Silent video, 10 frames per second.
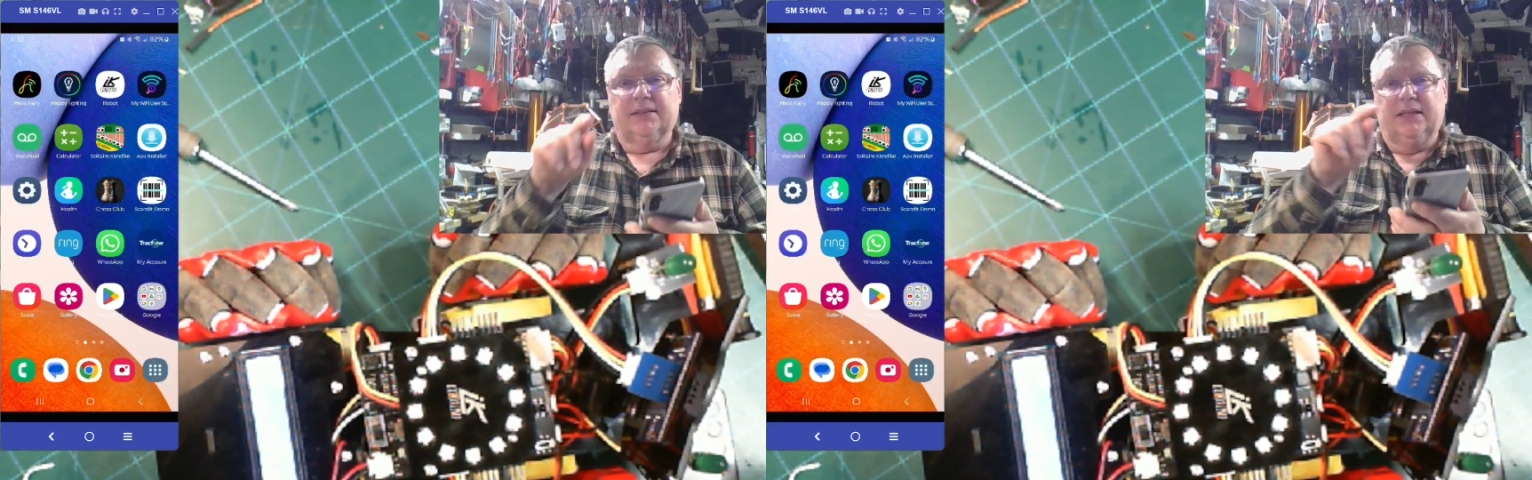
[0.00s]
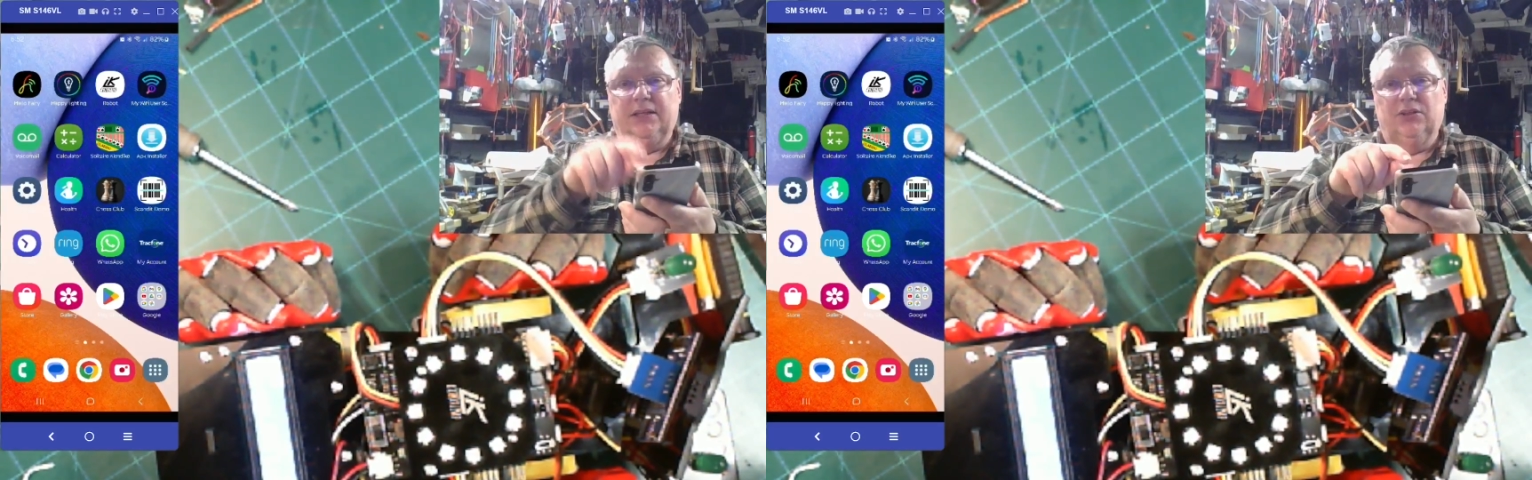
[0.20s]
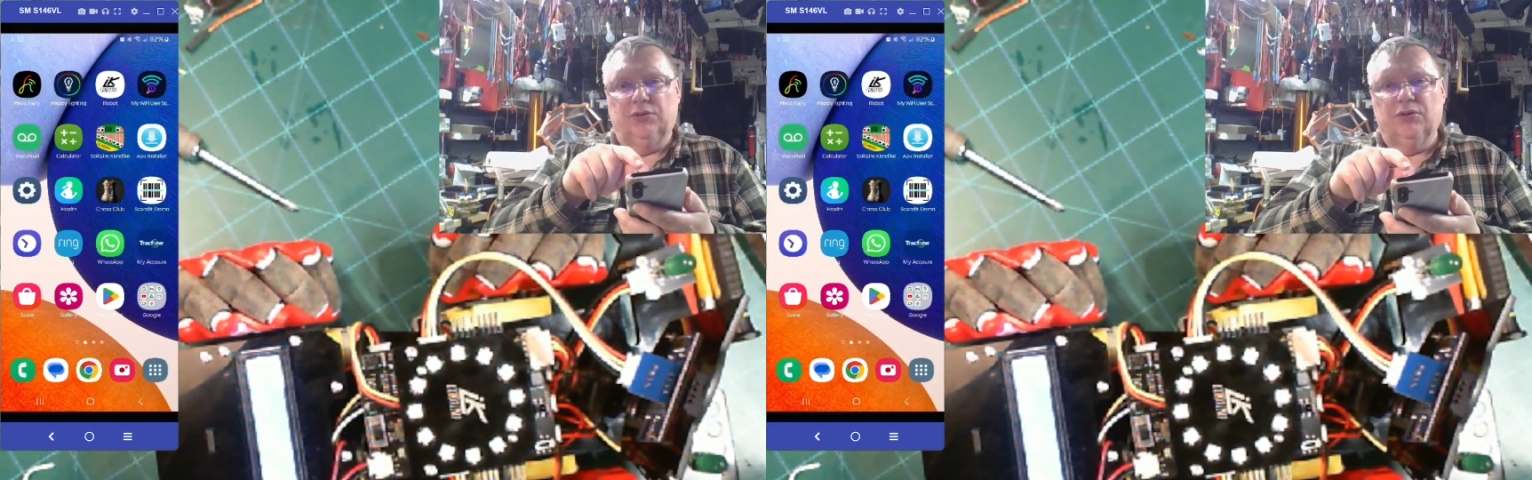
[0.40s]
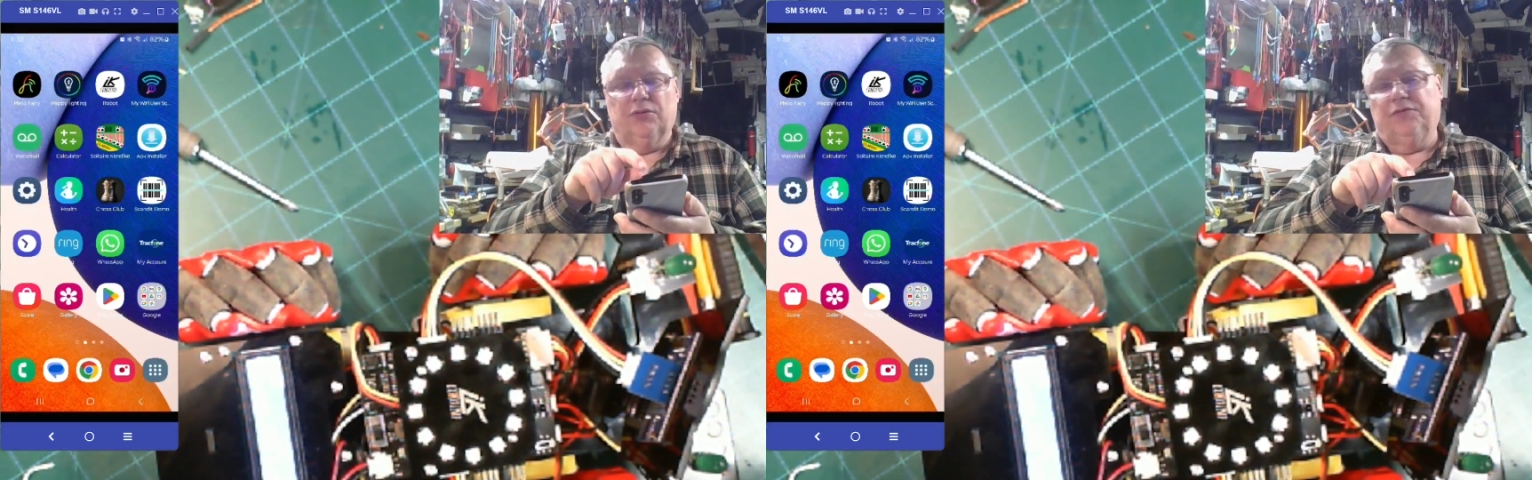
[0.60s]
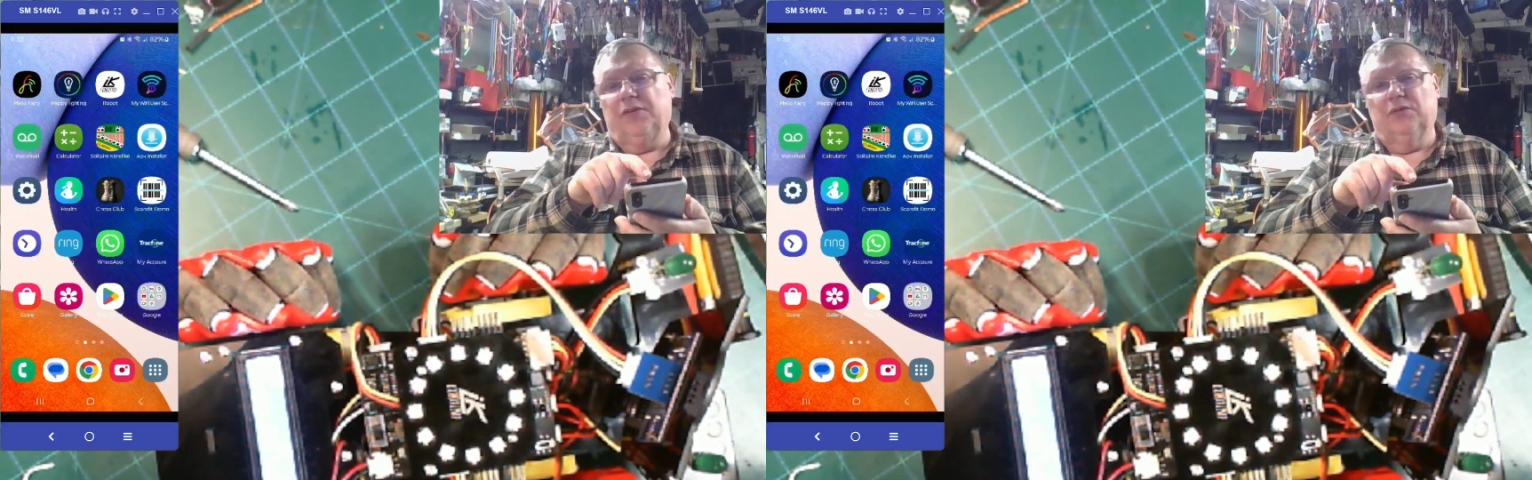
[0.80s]
into your
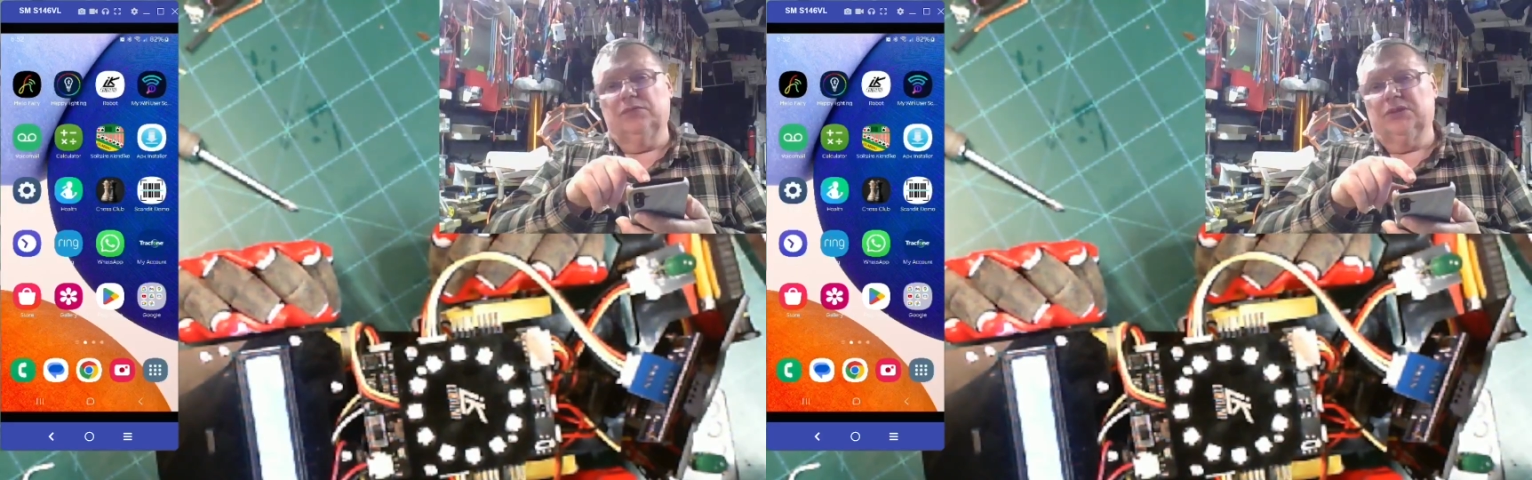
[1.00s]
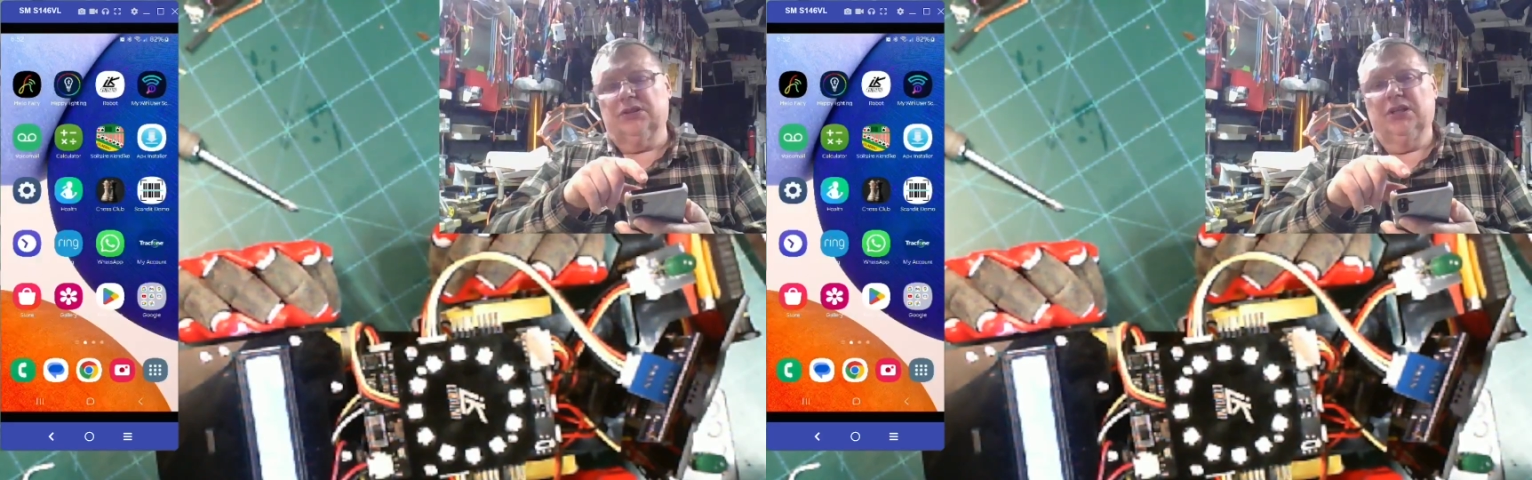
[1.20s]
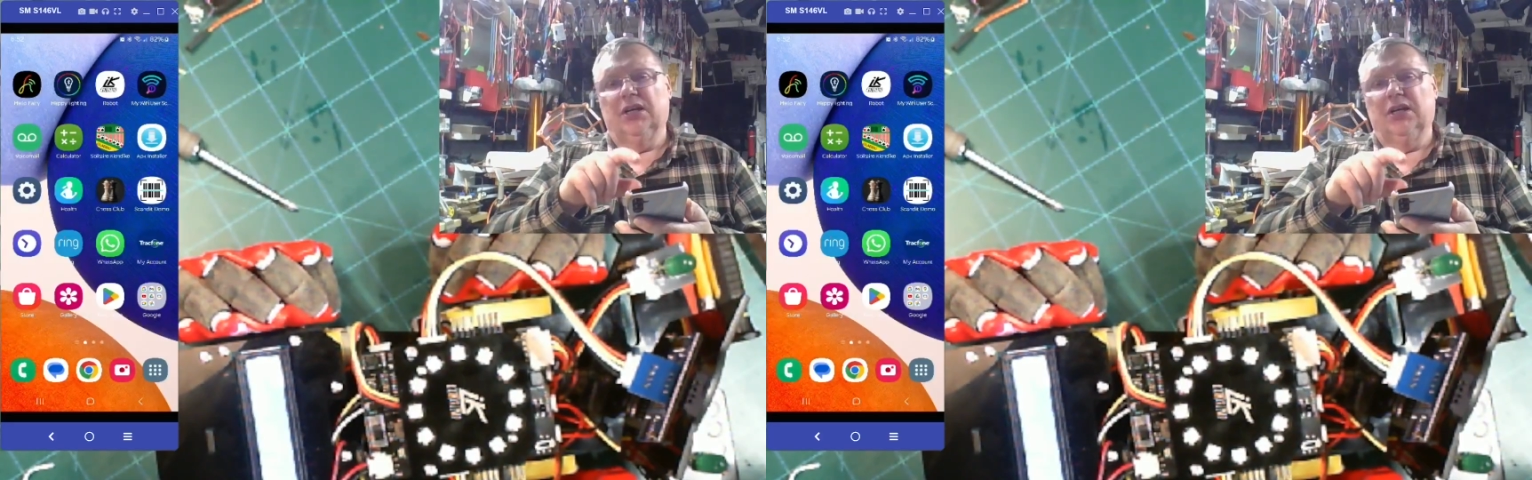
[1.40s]
phone's